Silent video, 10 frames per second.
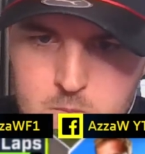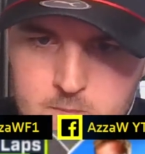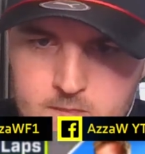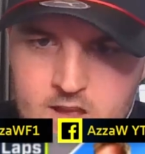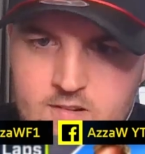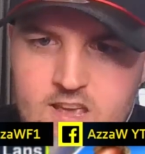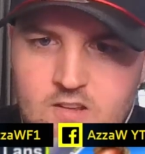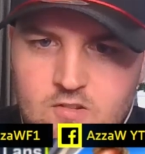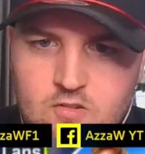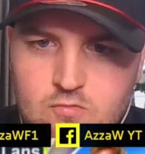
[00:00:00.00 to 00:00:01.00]
There he
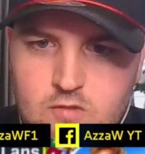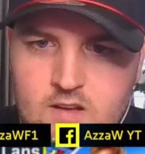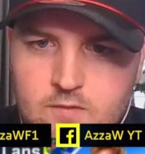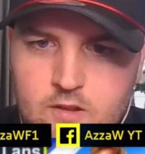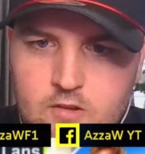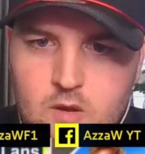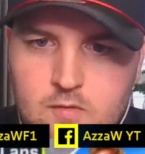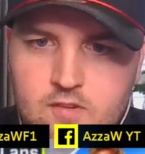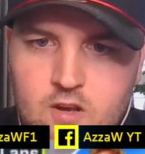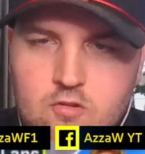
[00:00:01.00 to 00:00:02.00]
is. He's round at the top
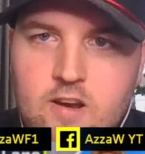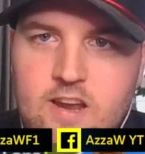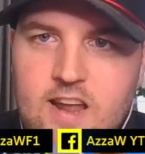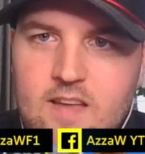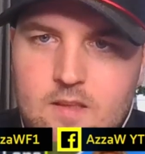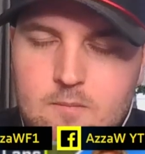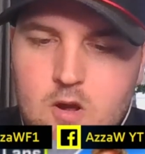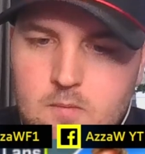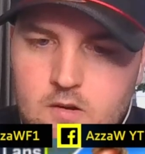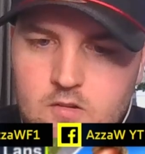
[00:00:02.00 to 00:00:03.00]
of our screen at the
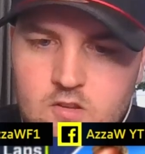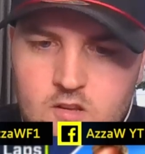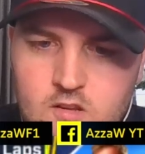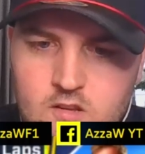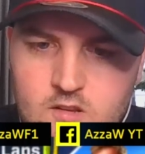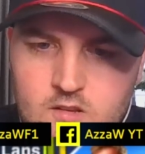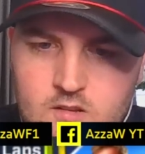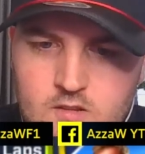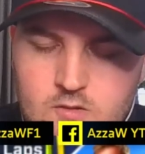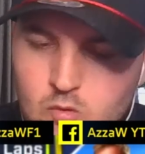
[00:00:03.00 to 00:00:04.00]
moment.
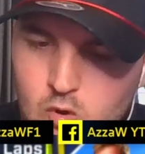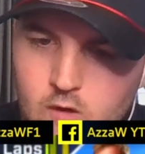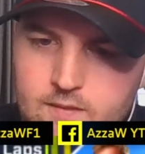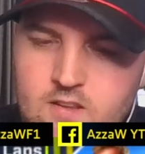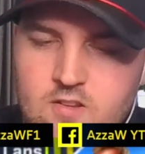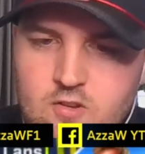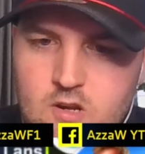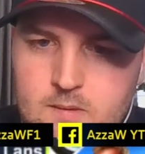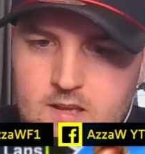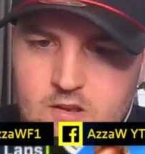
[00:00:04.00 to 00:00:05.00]
Oh, this is going
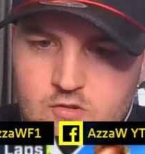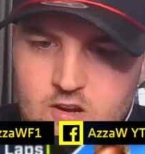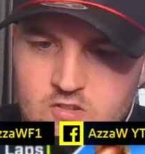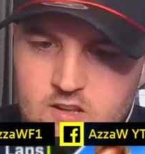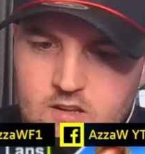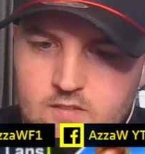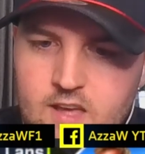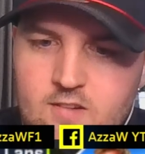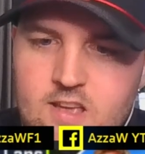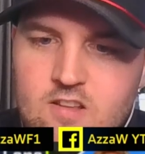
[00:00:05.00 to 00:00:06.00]
to be interesting.
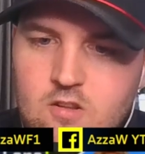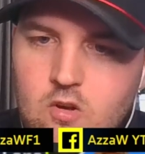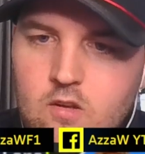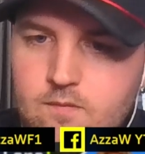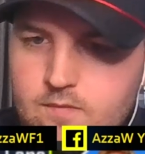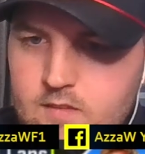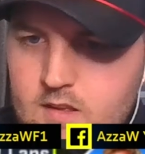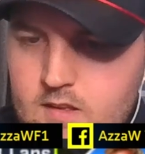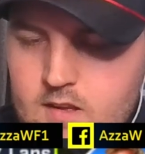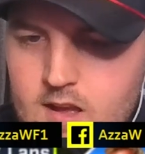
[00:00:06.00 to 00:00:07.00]
There he is, look.
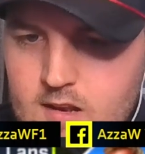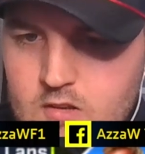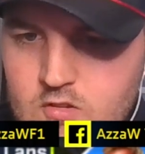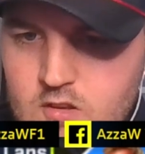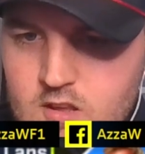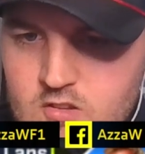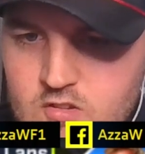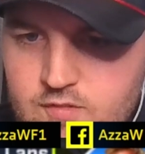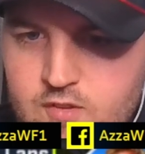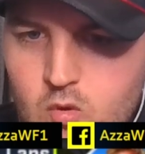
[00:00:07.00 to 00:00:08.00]
And
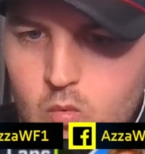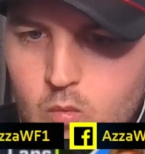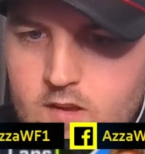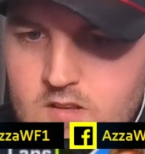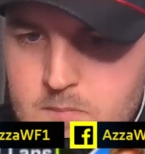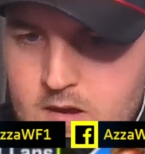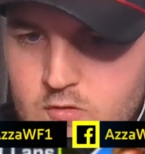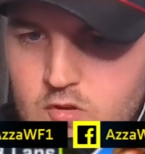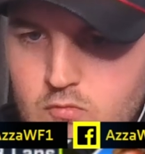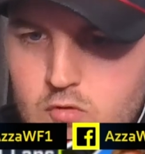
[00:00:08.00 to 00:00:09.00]
his fuel is
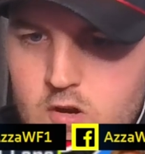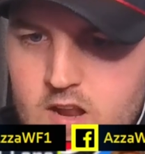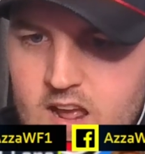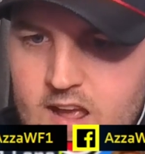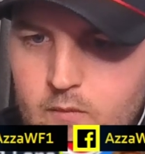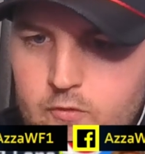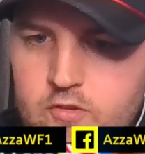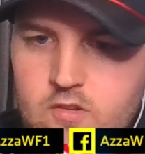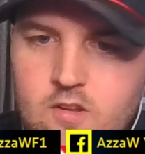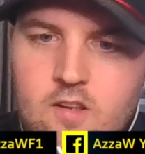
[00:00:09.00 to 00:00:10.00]
about to run
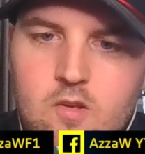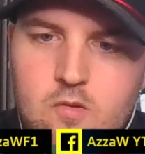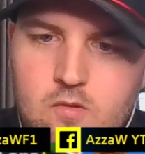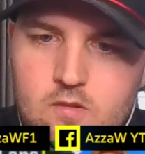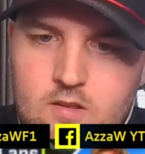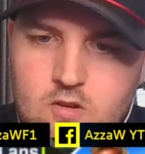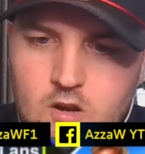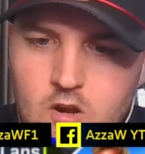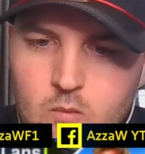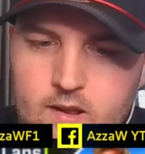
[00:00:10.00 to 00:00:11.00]
out. He's got
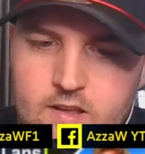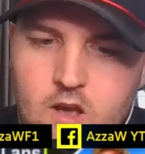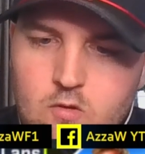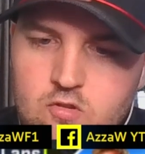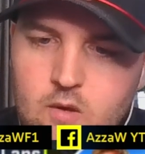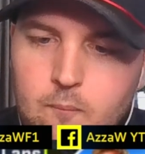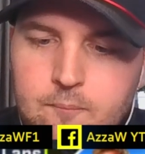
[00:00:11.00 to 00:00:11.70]
a long way to go still.